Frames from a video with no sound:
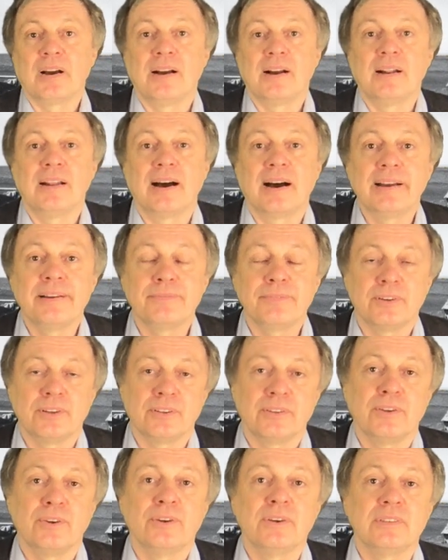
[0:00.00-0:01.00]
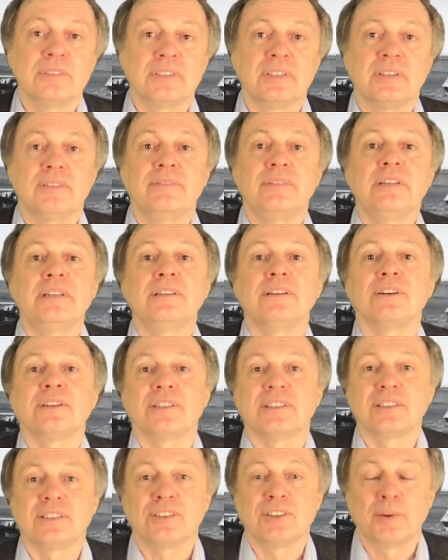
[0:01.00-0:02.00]
life on Earth will
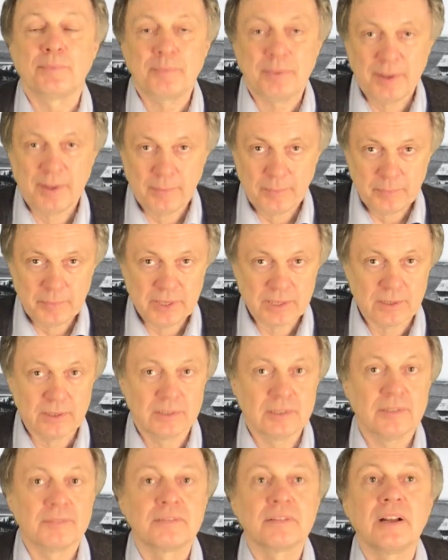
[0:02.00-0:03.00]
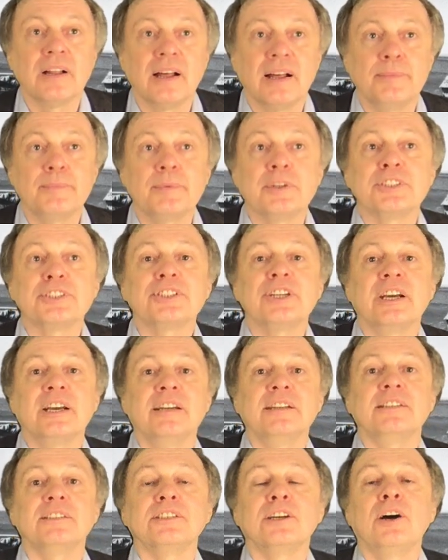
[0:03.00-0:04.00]
not stop because of climate
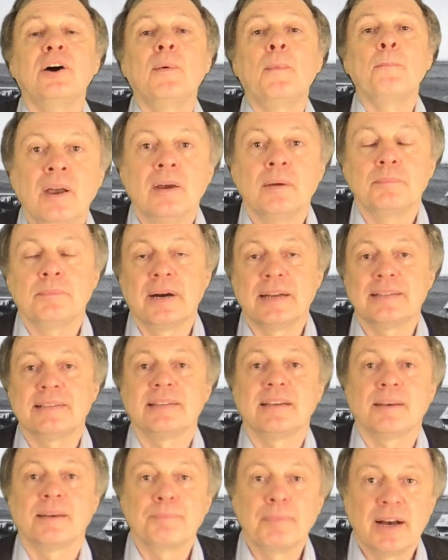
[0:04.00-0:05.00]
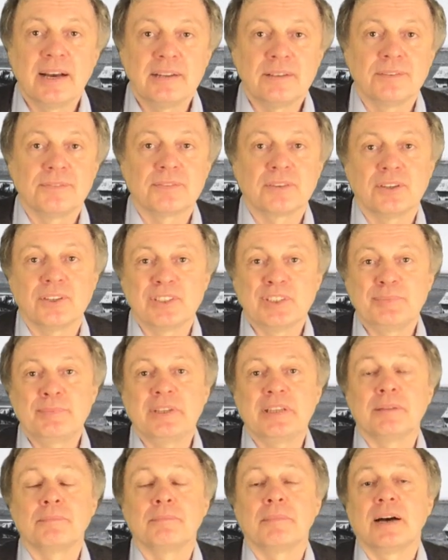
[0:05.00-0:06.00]
change. But there might, of course,
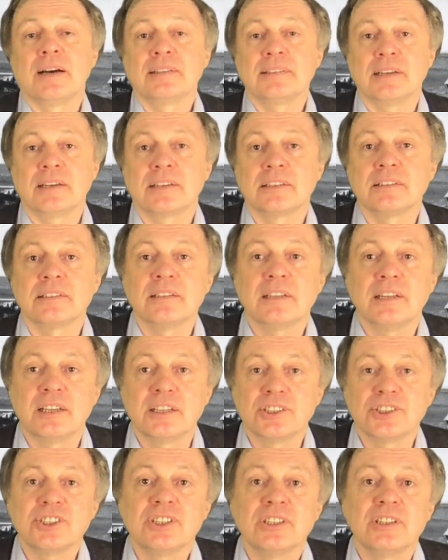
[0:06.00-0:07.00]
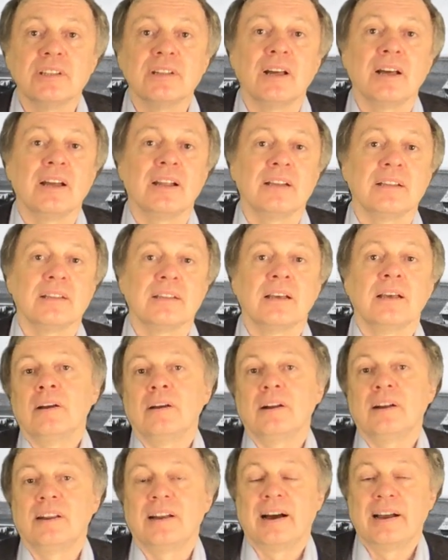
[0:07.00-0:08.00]
be a mass extinction and
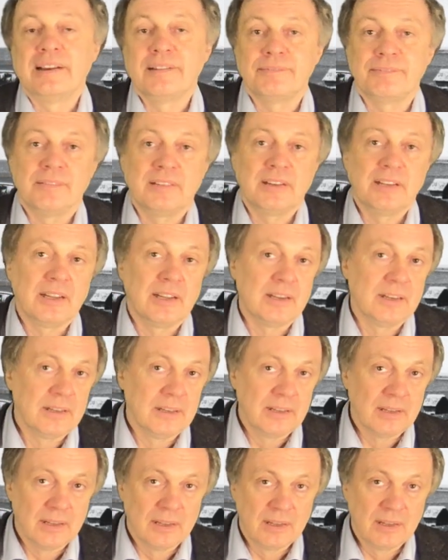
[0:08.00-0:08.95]
life in